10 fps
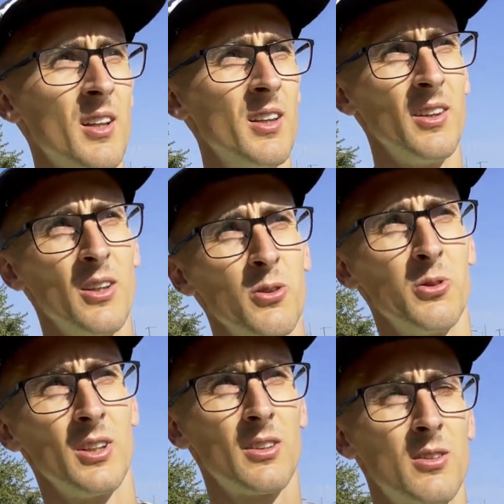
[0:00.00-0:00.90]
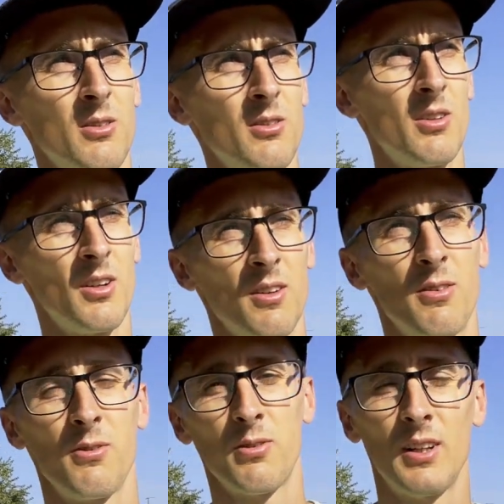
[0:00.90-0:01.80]
No need to
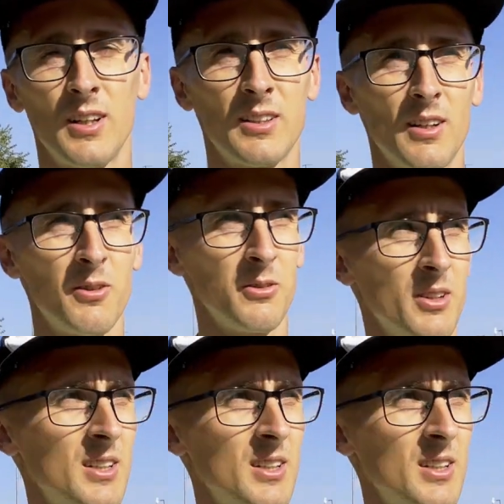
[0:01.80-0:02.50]
fly down.